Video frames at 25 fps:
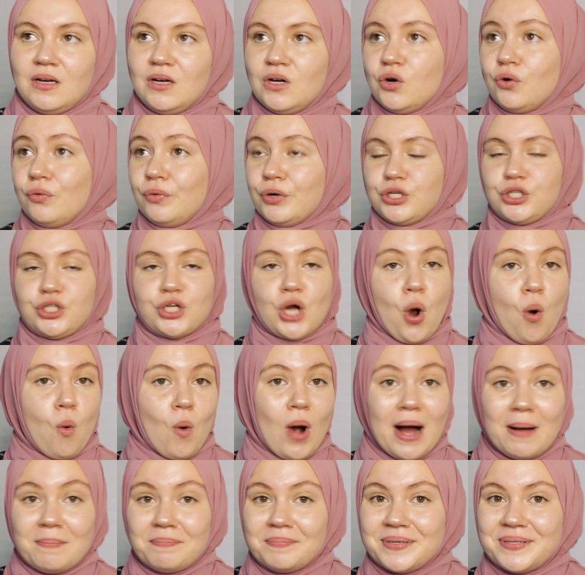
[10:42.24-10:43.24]
We show
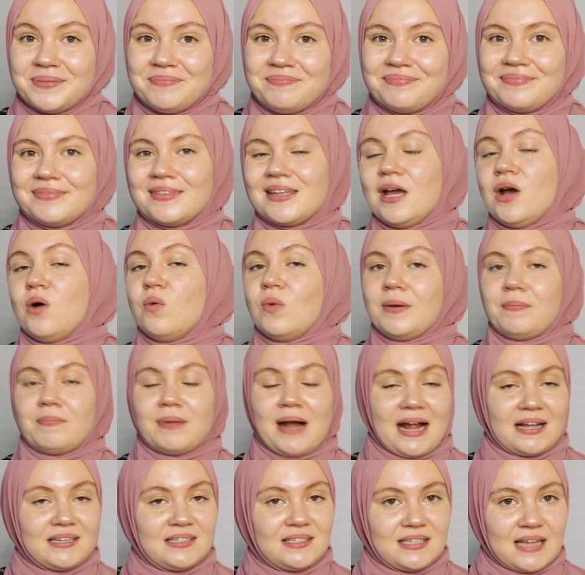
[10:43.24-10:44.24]
up, we
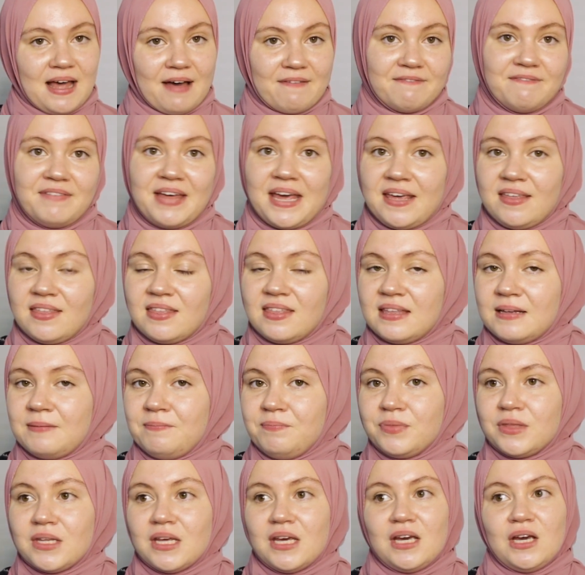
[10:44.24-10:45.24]
practice our faith,
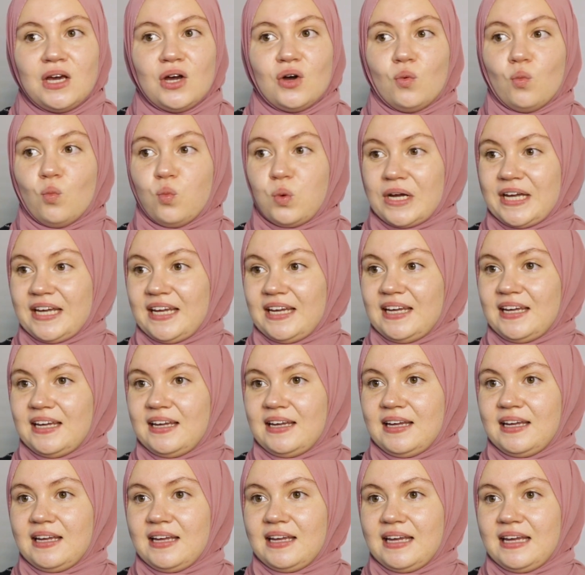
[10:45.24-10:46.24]

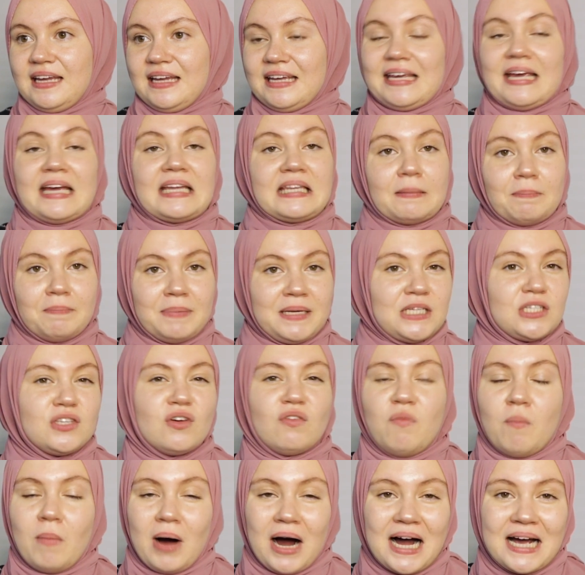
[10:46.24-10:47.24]
we get a peace
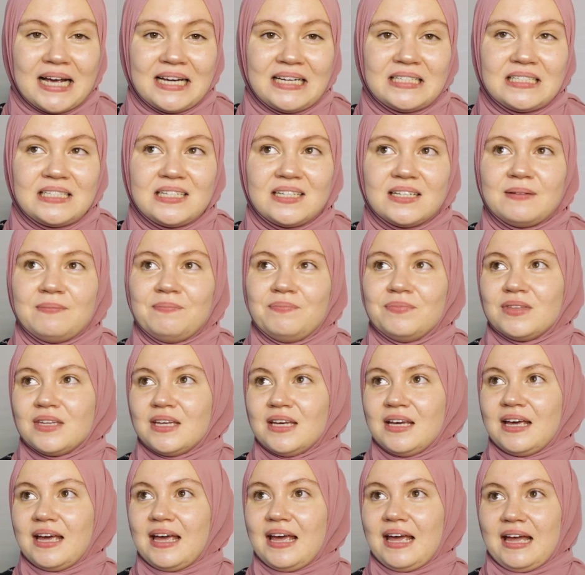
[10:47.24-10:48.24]
of mind,
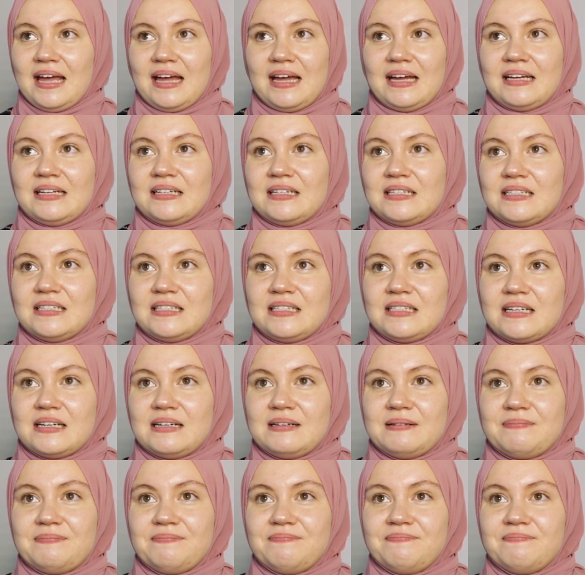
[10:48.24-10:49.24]
and
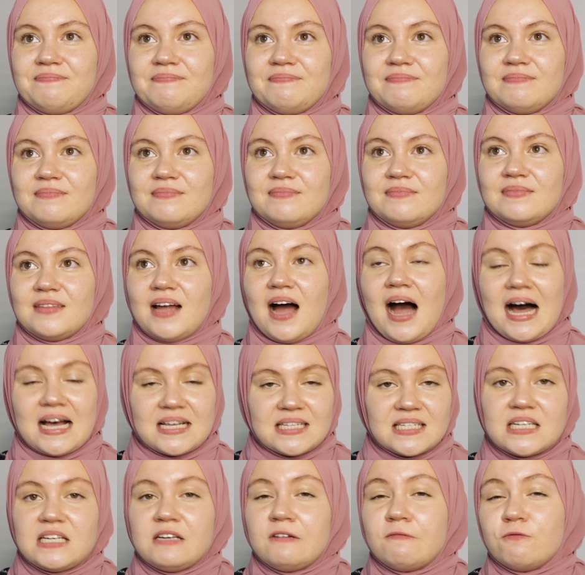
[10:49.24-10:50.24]

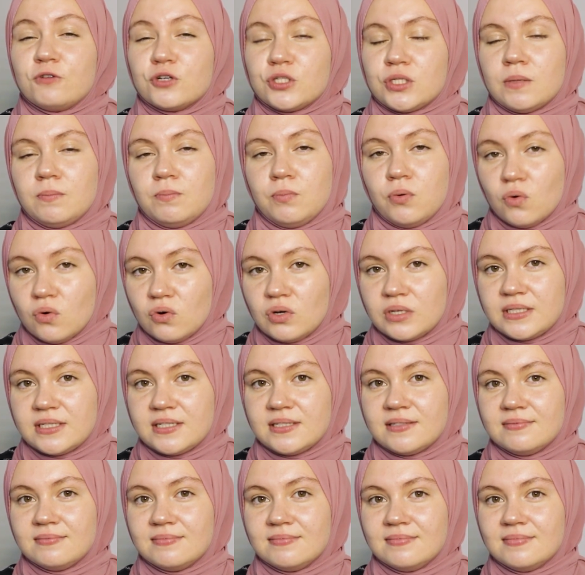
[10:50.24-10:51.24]
asking for support
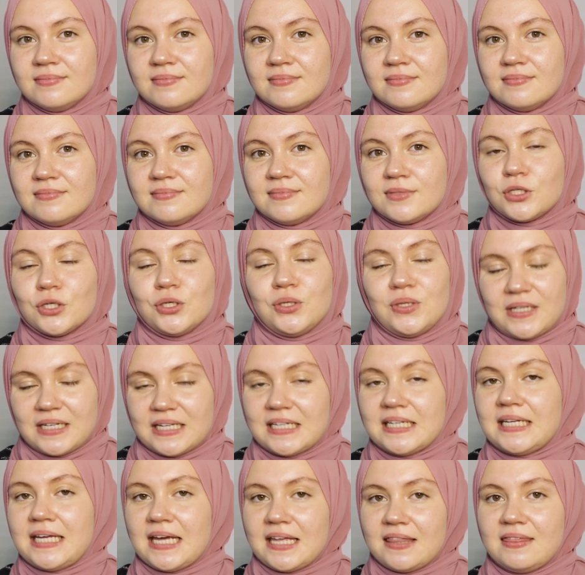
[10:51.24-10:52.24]
so you
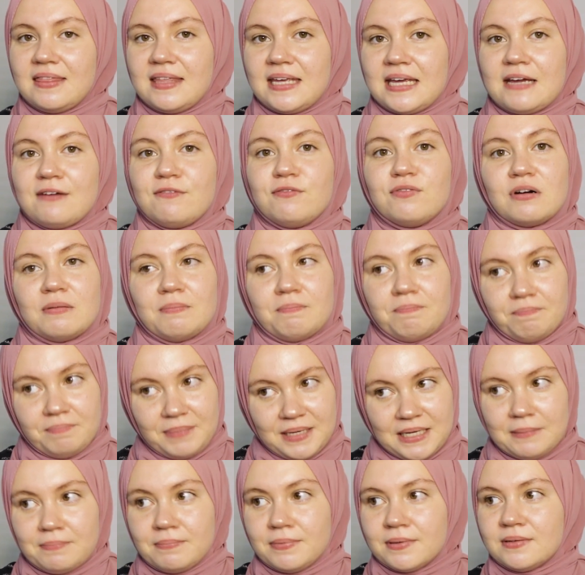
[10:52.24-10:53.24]
can get there from
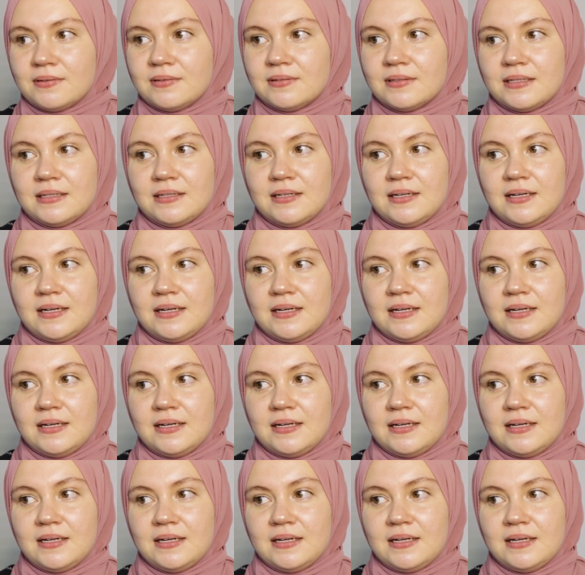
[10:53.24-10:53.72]
people